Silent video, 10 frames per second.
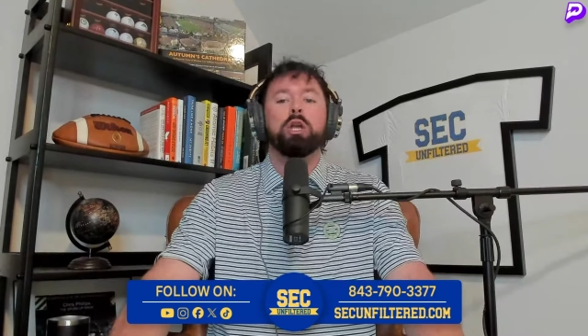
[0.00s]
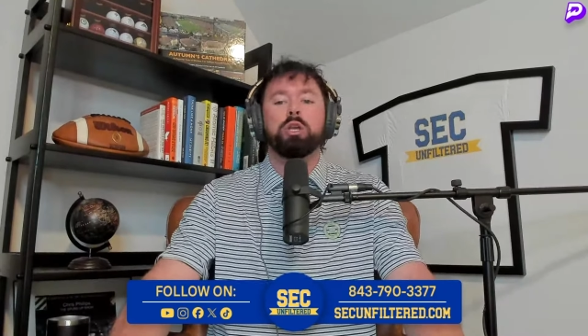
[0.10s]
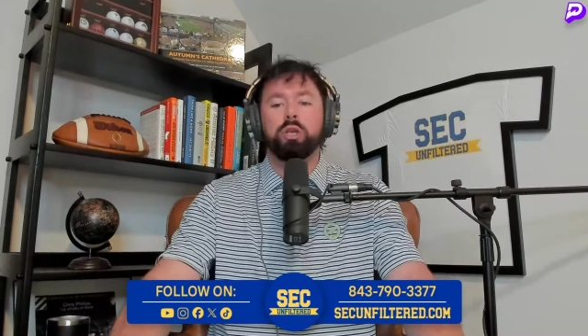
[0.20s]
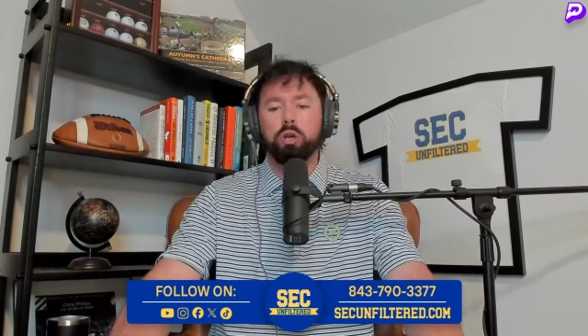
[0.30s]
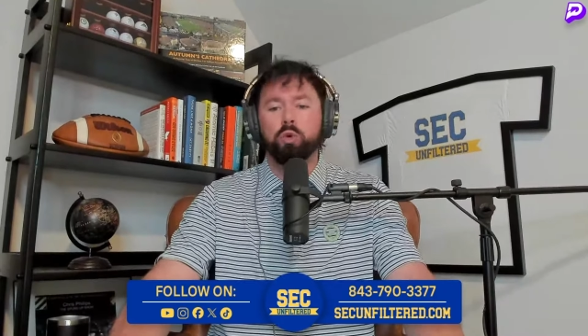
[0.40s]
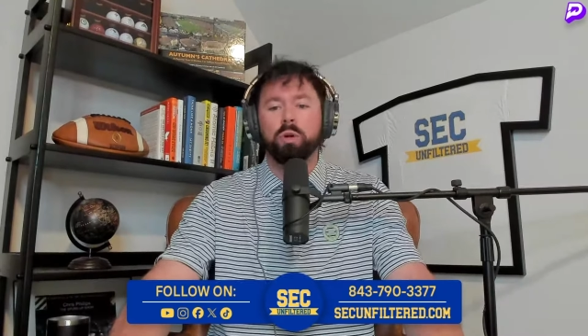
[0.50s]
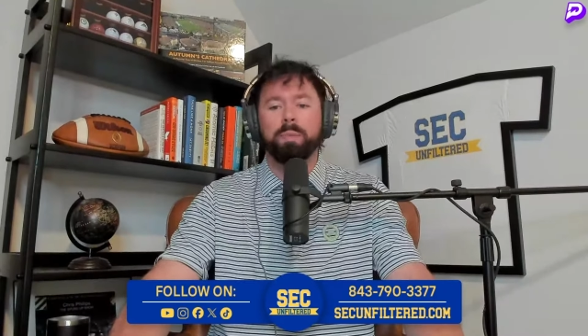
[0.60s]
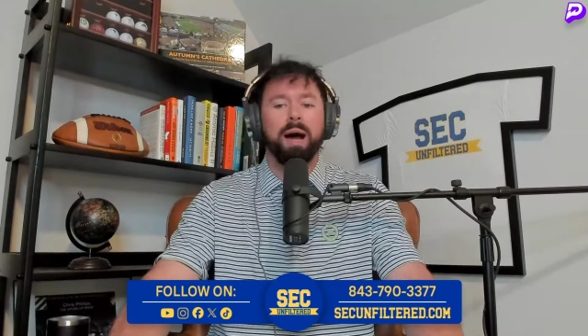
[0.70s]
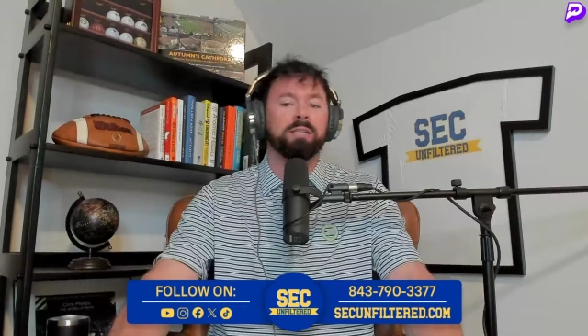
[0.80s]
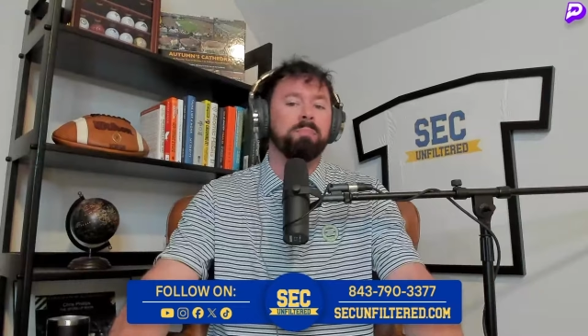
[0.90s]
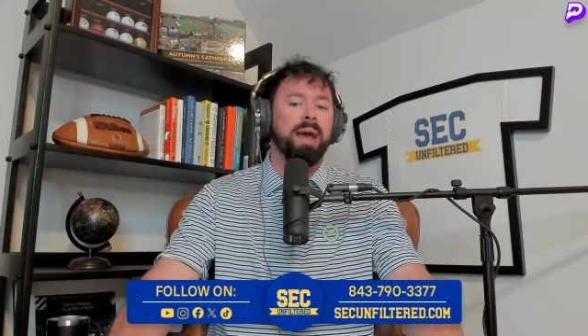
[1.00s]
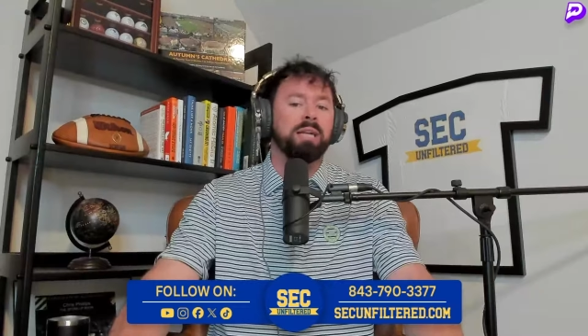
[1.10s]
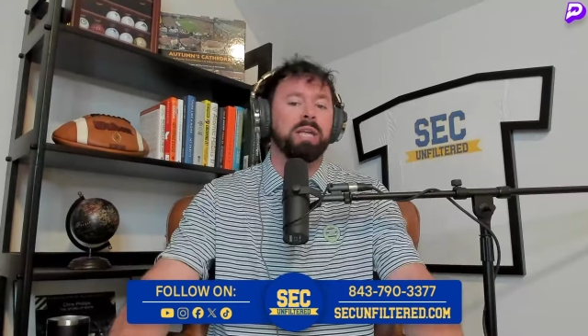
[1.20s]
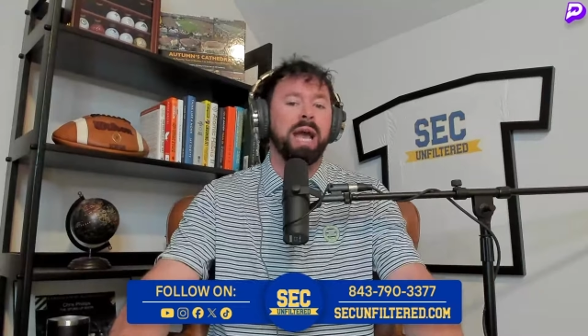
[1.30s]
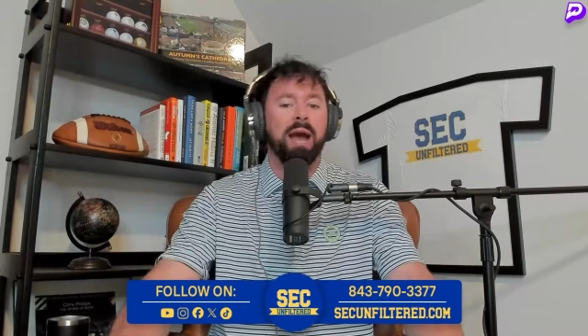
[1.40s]
Deposit
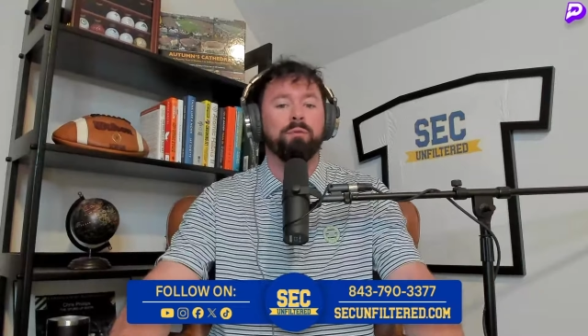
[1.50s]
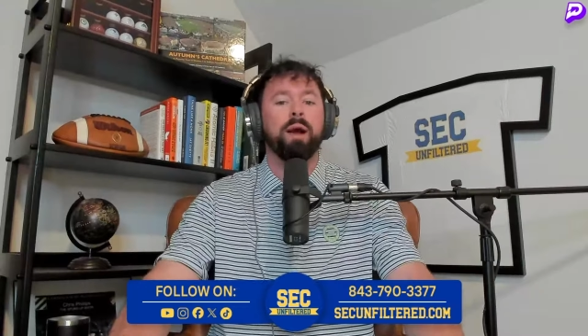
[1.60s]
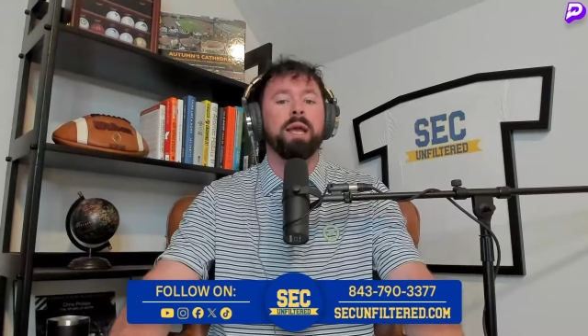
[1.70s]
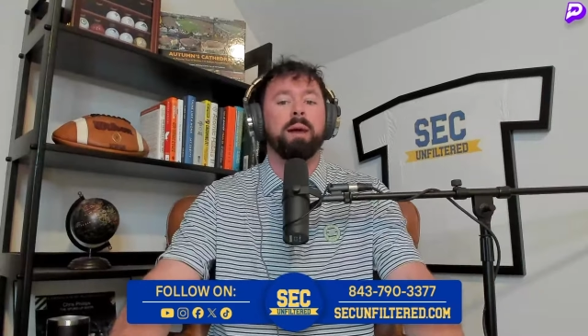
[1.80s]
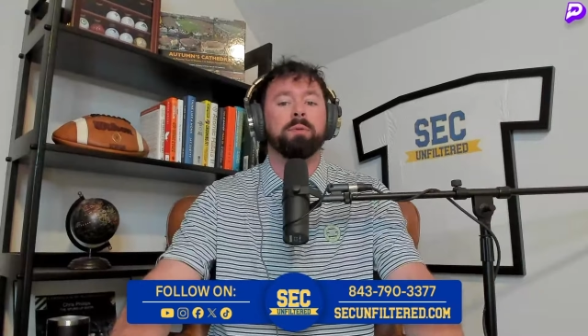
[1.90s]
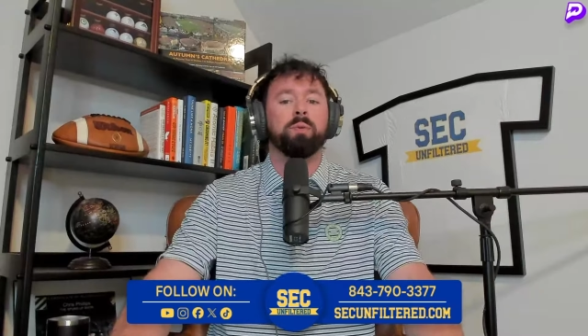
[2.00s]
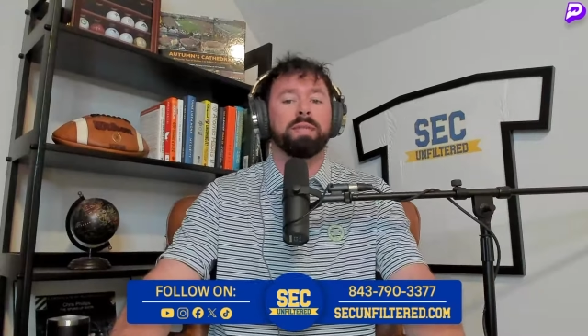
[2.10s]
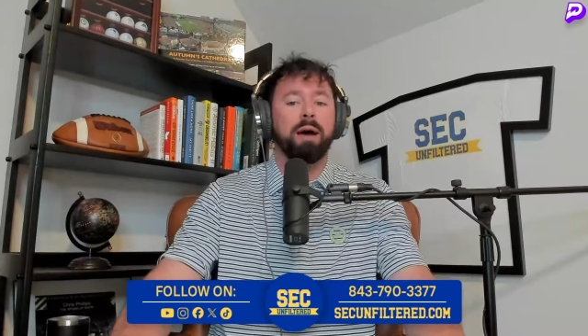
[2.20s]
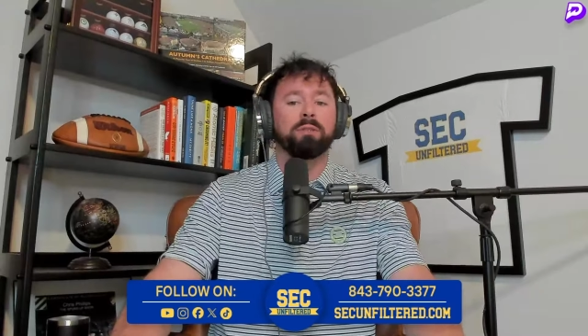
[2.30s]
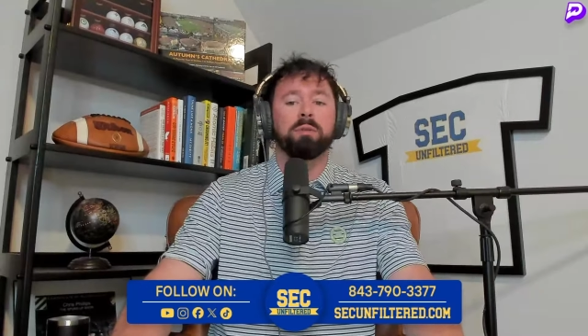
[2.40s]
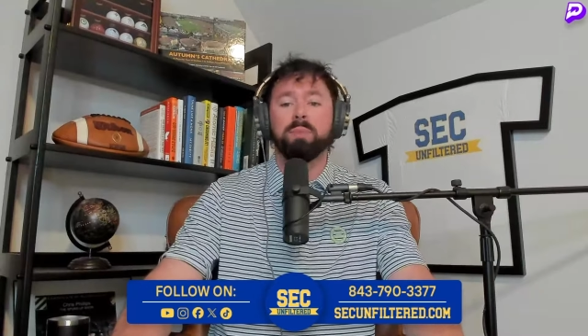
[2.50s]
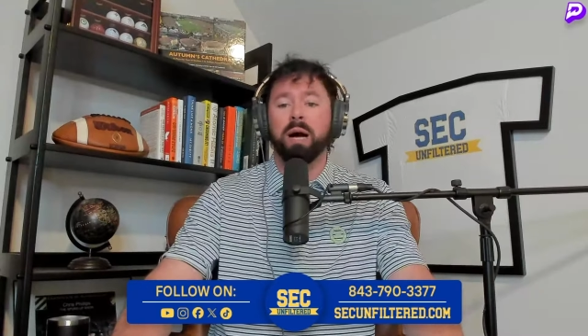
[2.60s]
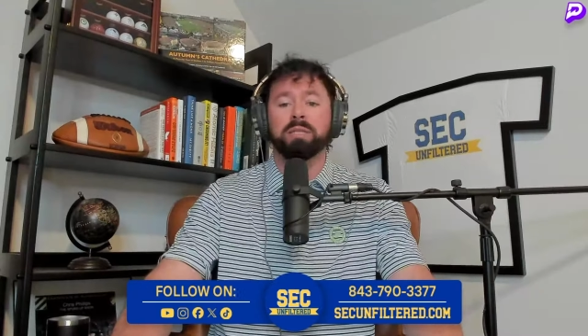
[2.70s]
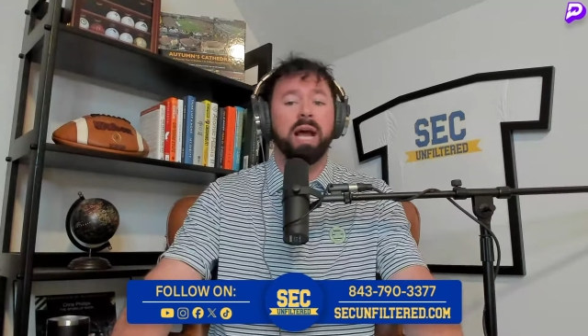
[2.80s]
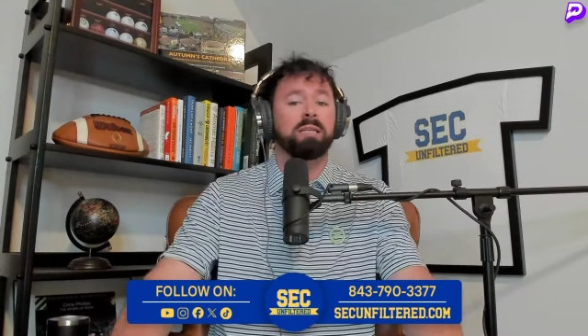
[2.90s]
matched halfway up to
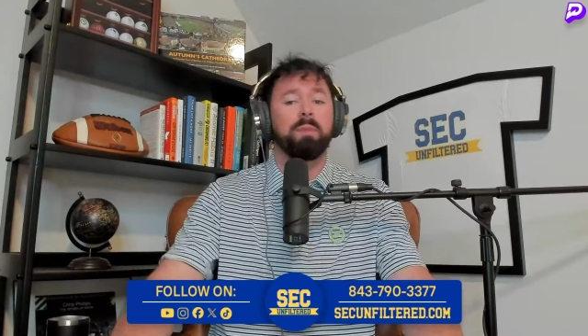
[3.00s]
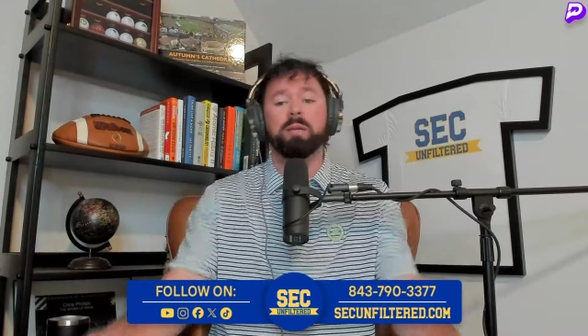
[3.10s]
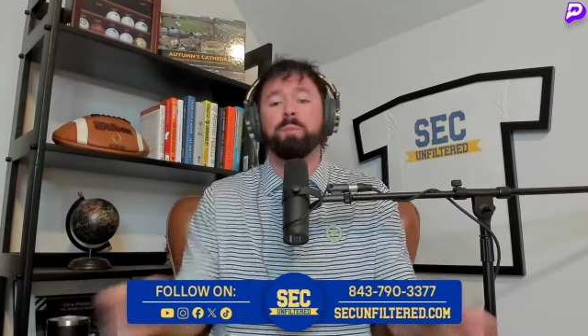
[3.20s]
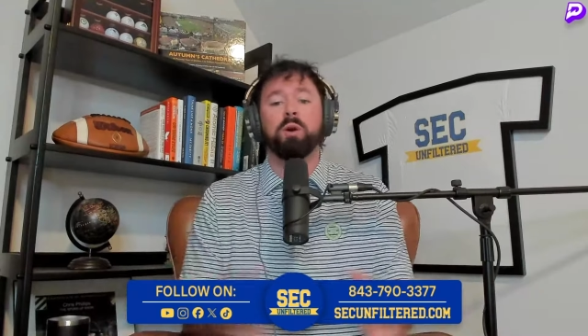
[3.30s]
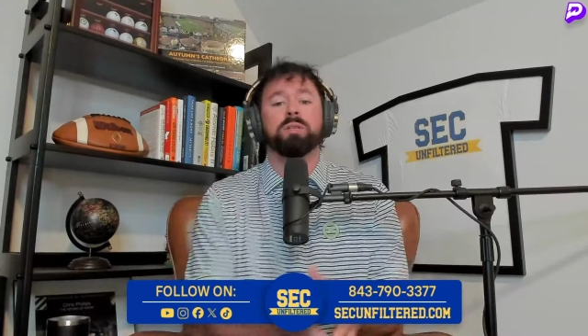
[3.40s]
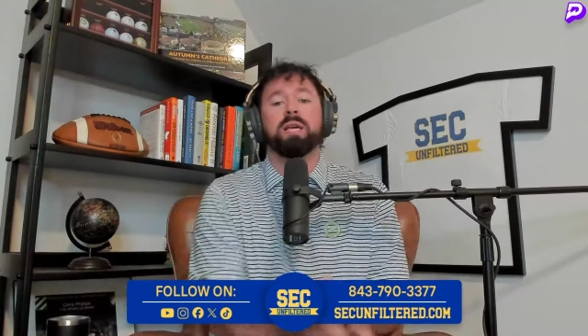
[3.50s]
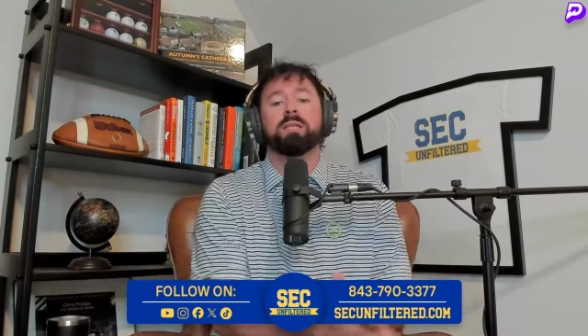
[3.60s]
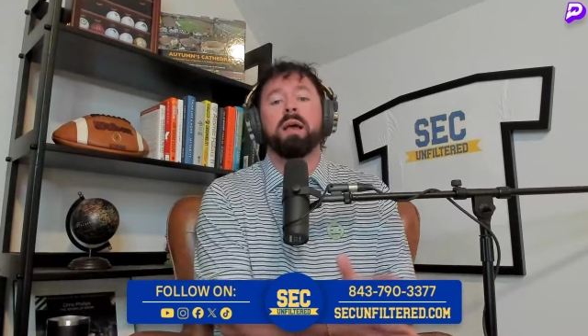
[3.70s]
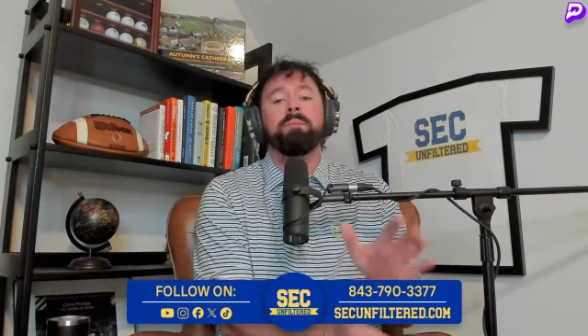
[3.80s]
$1,000. Guys, the best part is this.